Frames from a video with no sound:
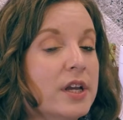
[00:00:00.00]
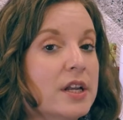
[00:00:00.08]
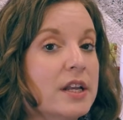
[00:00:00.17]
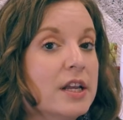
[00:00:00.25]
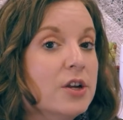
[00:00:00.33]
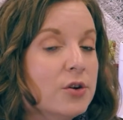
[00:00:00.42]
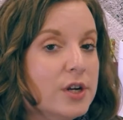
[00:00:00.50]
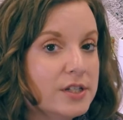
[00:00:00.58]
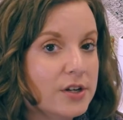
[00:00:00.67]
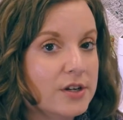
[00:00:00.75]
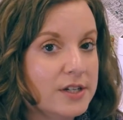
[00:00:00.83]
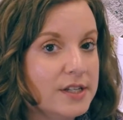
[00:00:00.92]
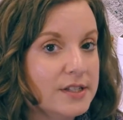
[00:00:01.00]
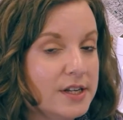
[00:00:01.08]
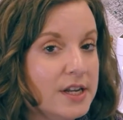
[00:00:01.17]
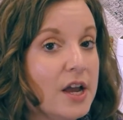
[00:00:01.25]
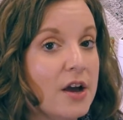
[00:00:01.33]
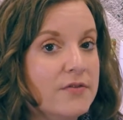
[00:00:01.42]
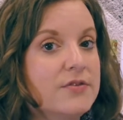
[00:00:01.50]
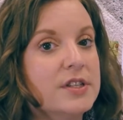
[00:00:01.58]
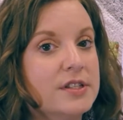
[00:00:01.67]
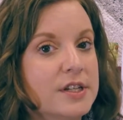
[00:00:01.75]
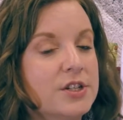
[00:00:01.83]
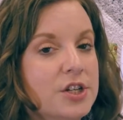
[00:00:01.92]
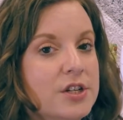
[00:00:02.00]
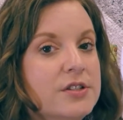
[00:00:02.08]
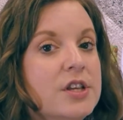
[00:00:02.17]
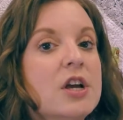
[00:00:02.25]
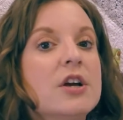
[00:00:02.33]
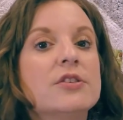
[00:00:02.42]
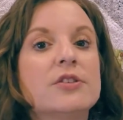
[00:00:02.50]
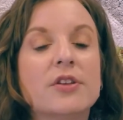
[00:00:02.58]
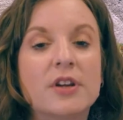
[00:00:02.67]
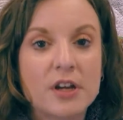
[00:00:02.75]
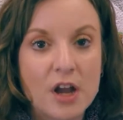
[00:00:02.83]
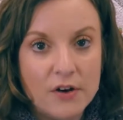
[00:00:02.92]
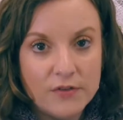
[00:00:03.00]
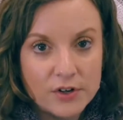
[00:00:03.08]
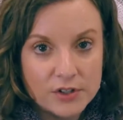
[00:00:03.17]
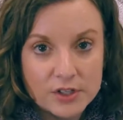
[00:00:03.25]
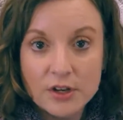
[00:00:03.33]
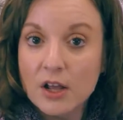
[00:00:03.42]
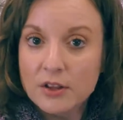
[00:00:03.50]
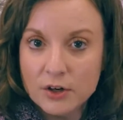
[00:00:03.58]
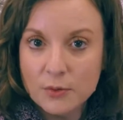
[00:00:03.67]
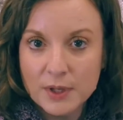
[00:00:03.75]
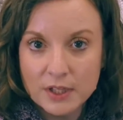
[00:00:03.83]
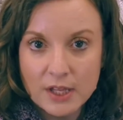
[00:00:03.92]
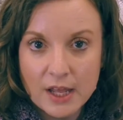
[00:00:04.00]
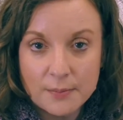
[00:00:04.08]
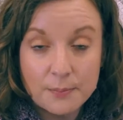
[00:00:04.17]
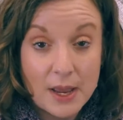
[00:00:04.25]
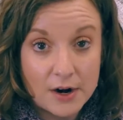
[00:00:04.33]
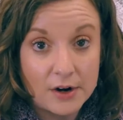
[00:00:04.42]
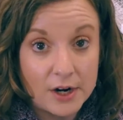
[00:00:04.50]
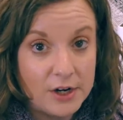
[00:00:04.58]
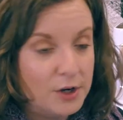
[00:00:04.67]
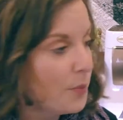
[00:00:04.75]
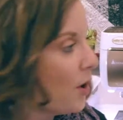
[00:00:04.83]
can increase our density of the stitches so that it covers a little bit better in your